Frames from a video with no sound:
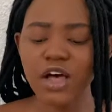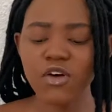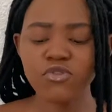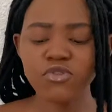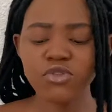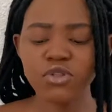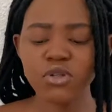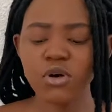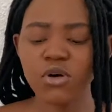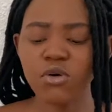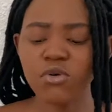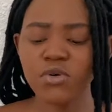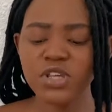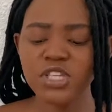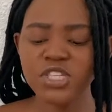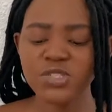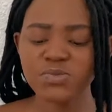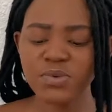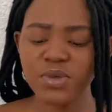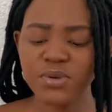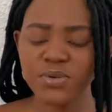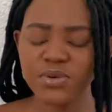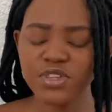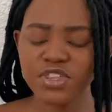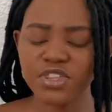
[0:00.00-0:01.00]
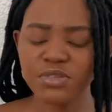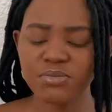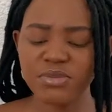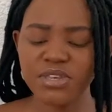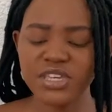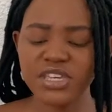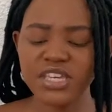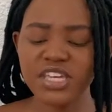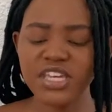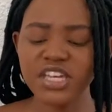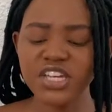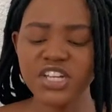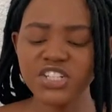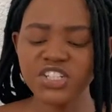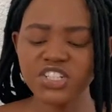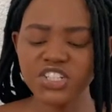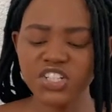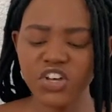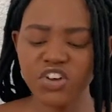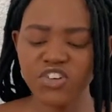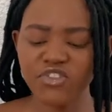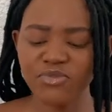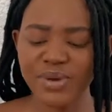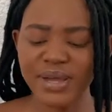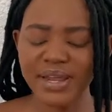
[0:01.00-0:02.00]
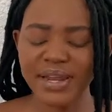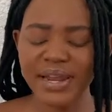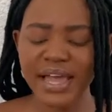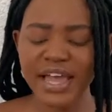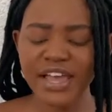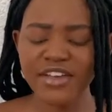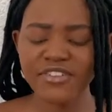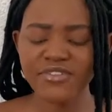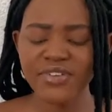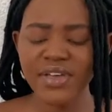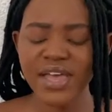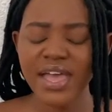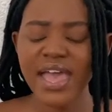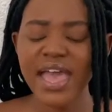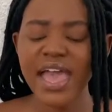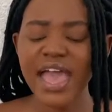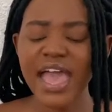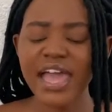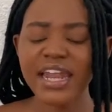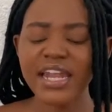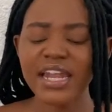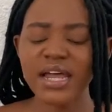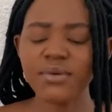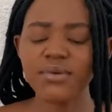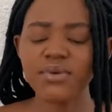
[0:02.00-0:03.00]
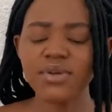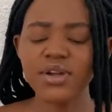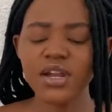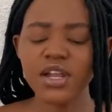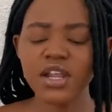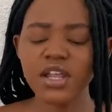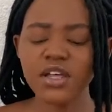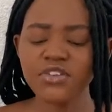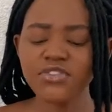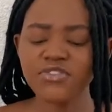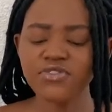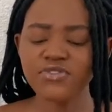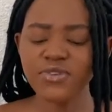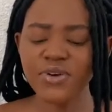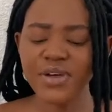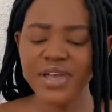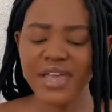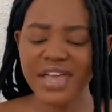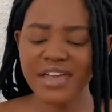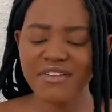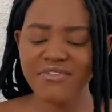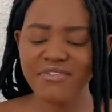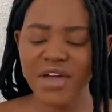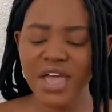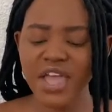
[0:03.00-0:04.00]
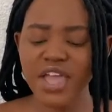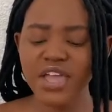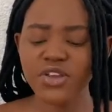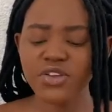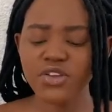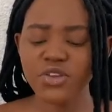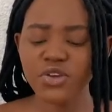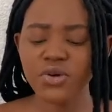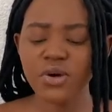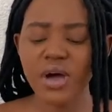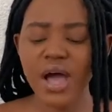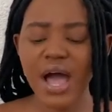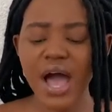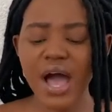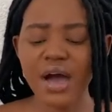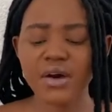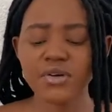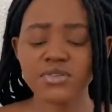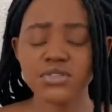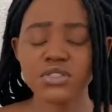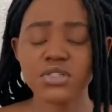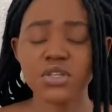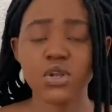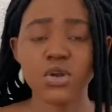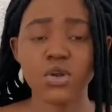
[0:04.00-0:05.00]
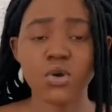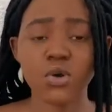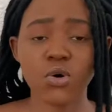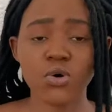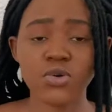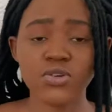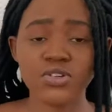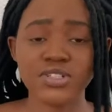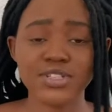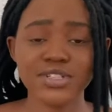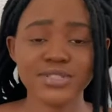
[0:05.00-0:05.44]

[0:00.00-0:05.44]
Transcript: will always be with me each day of my life, and I will live forever in your house, Lord.